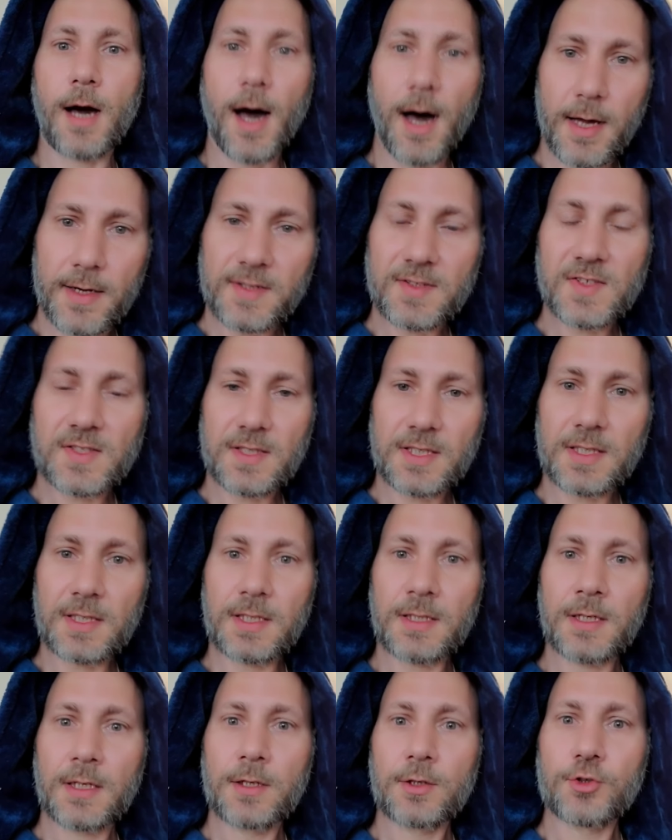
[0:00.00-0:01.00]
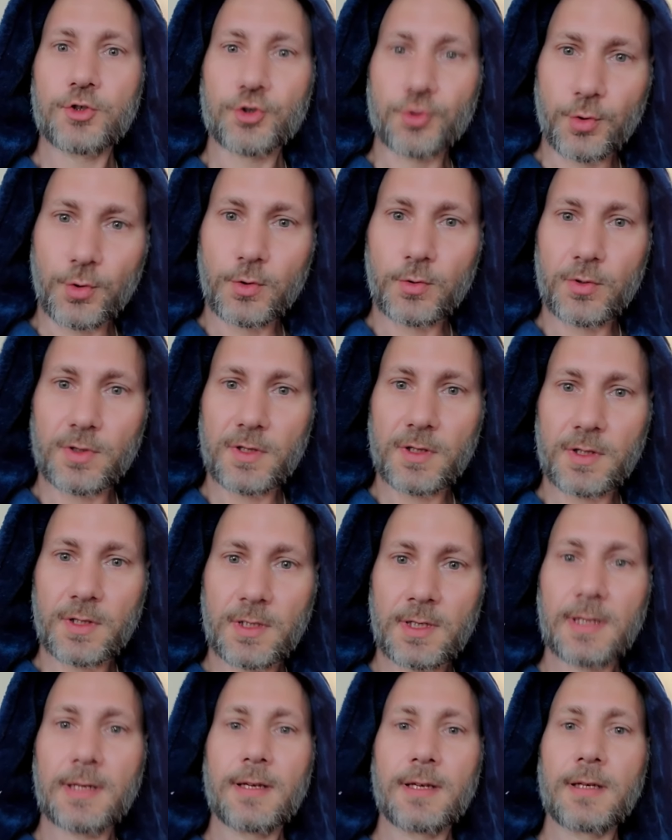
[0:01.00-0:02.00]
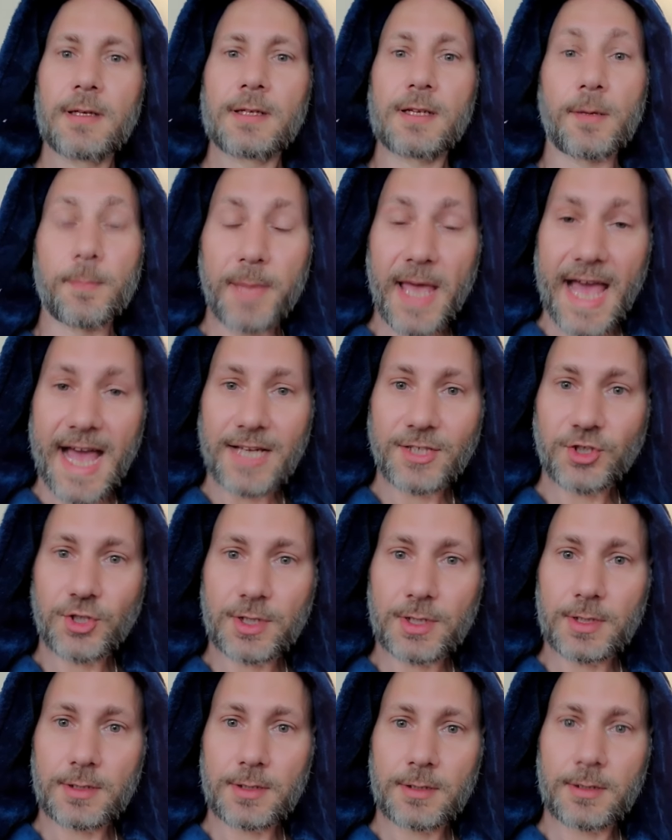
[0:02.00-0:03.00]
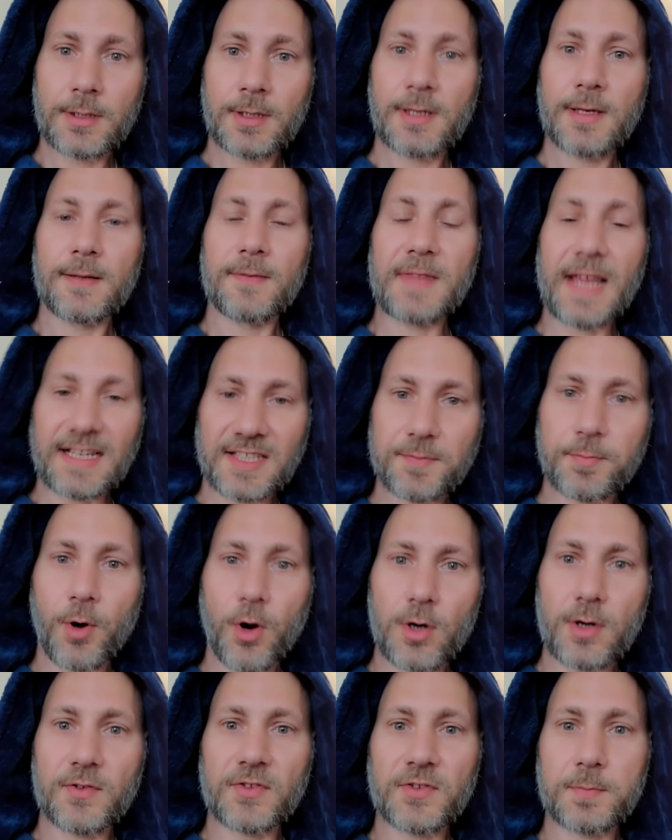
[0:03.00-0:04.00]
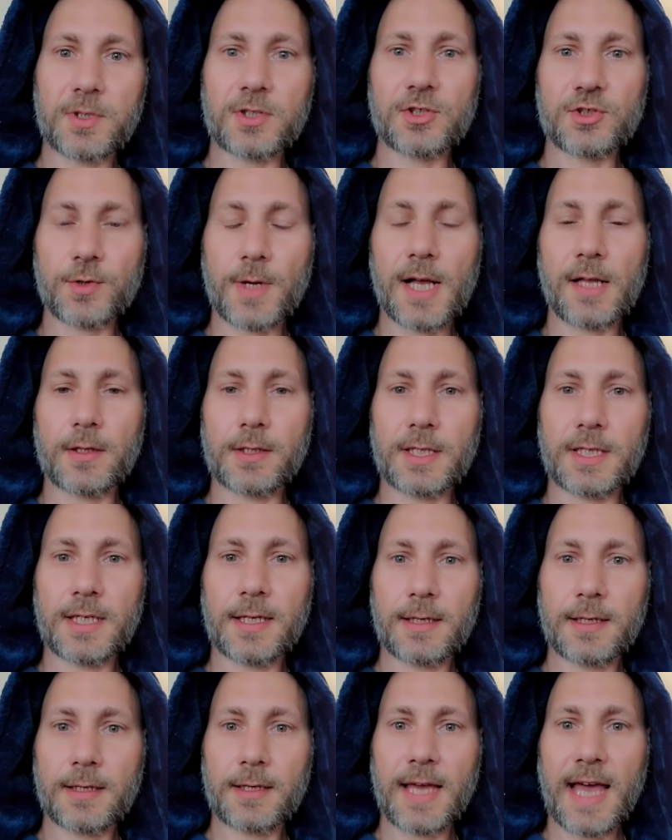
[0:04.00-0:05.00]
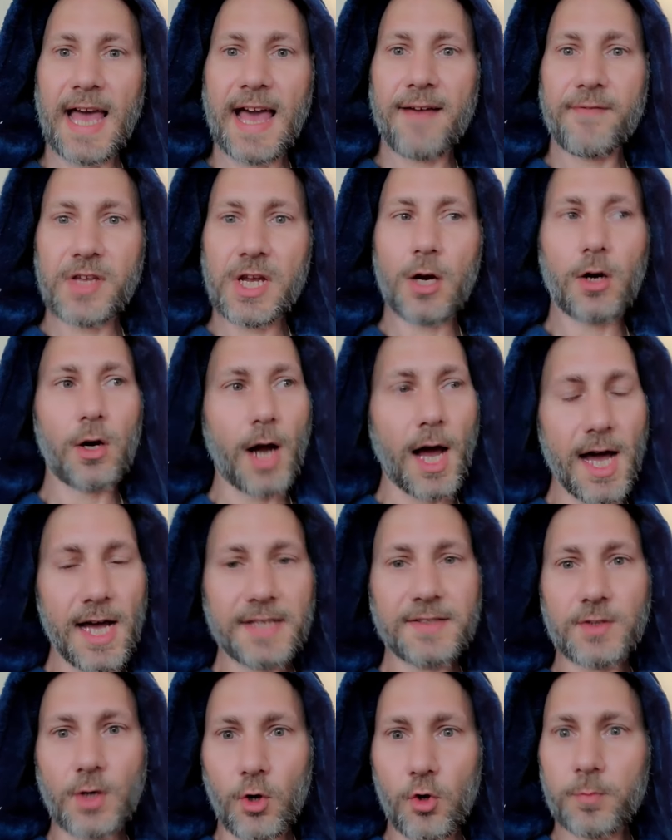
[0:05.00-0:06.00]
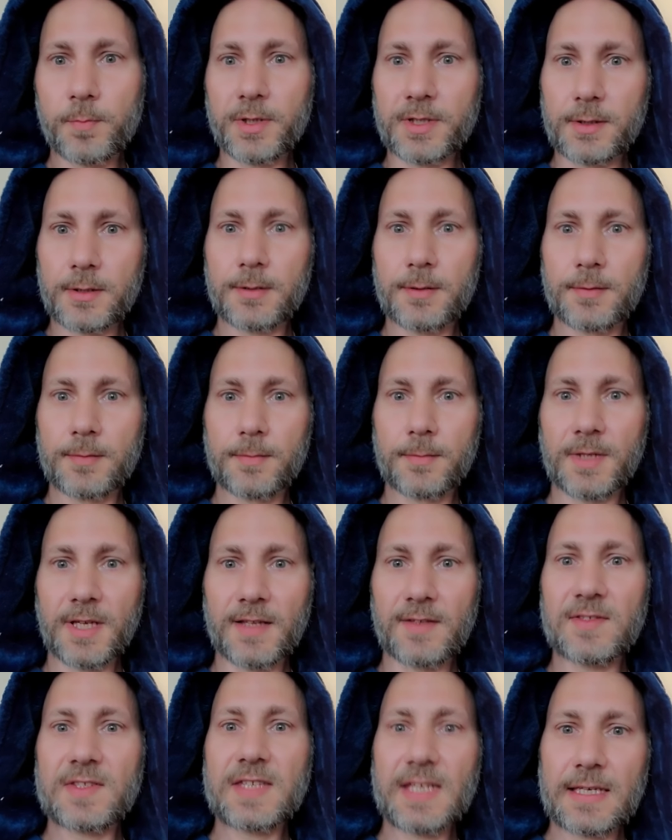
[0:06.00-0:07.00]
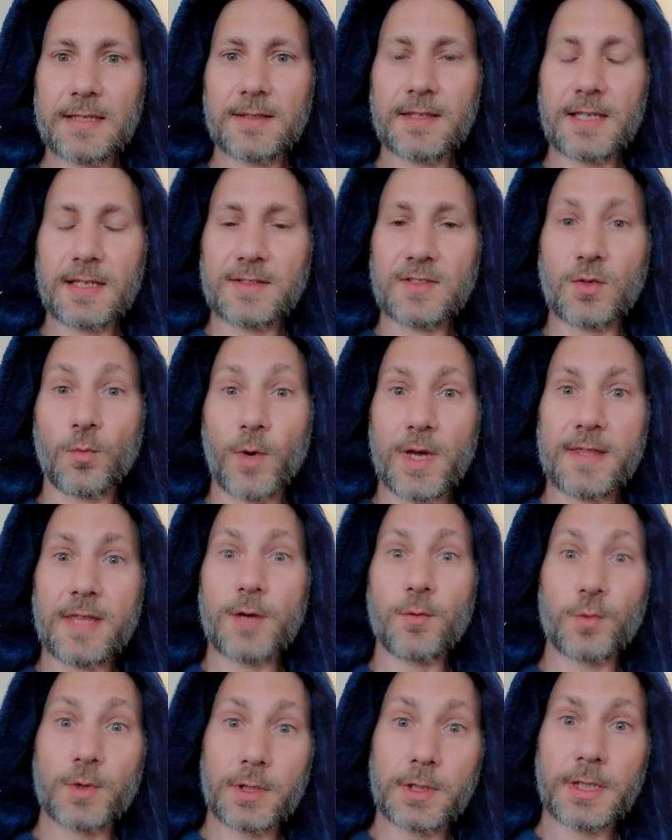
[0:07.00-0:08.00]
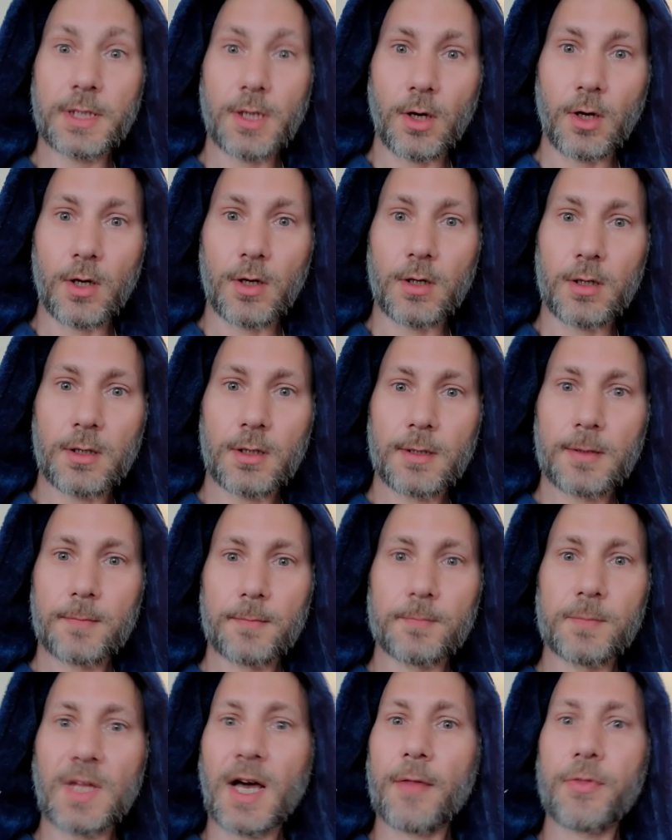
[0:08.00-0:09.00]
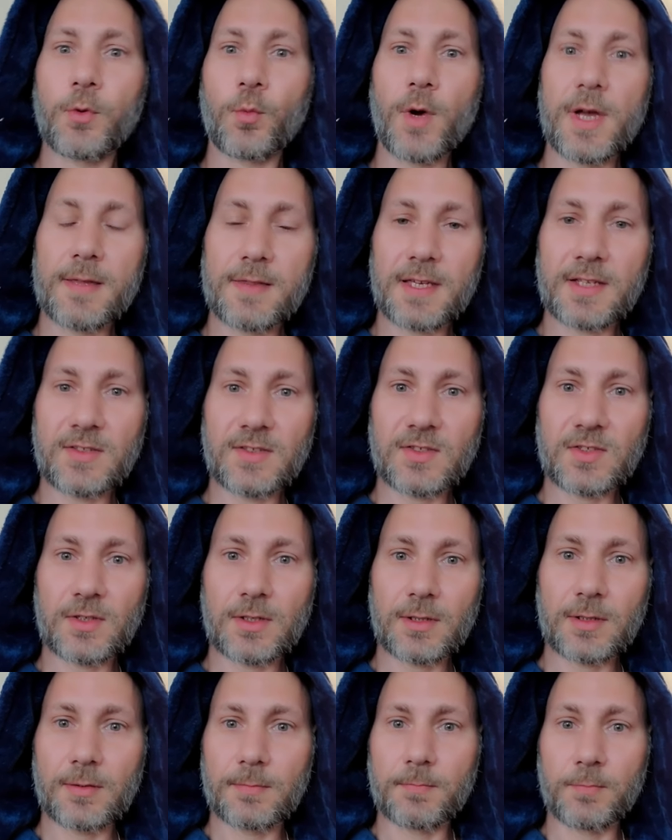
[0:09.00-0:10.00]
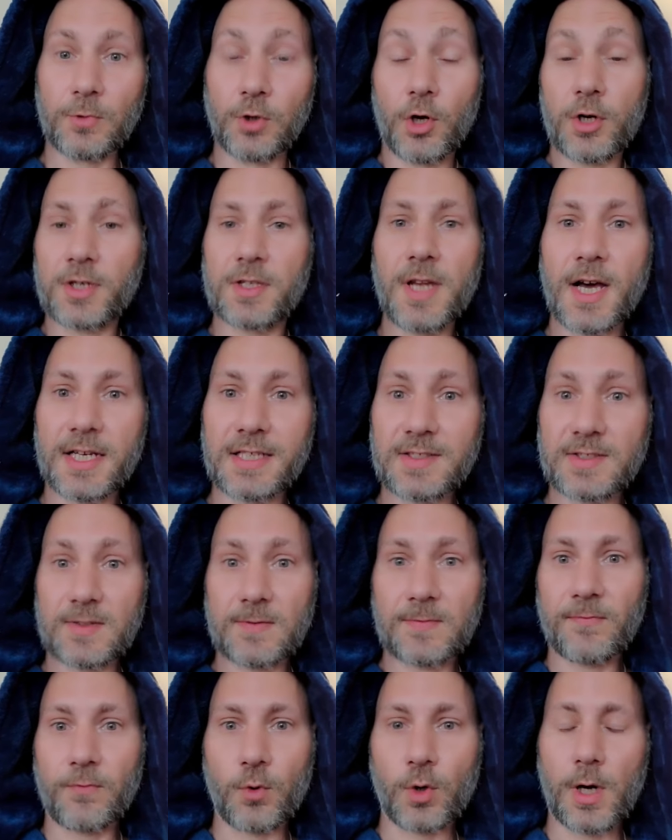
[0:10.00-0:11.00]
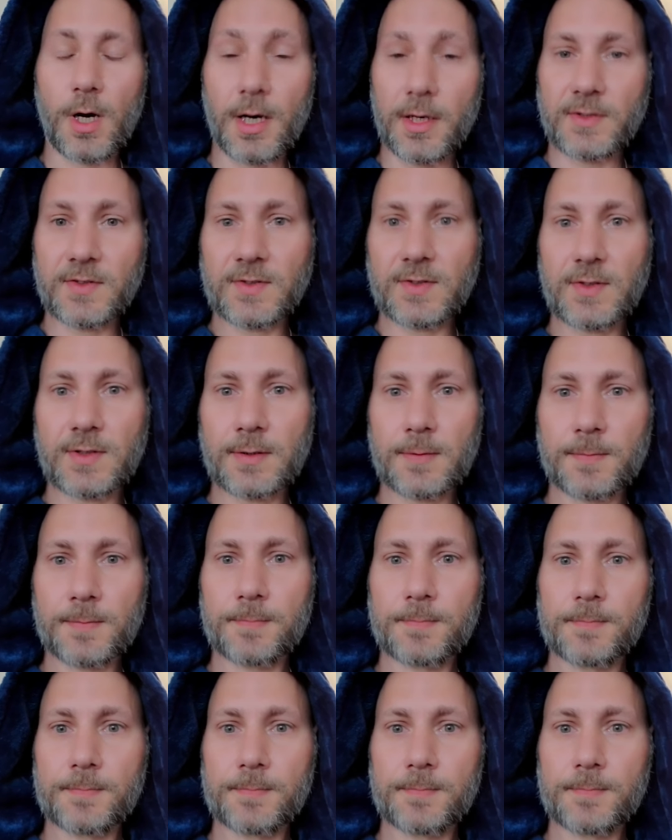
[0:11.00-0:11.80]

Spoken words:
honesty, truth, compassion, that's part of spirituality. Having our eyes open and seeing things the way they really are, not the way things look nice for us.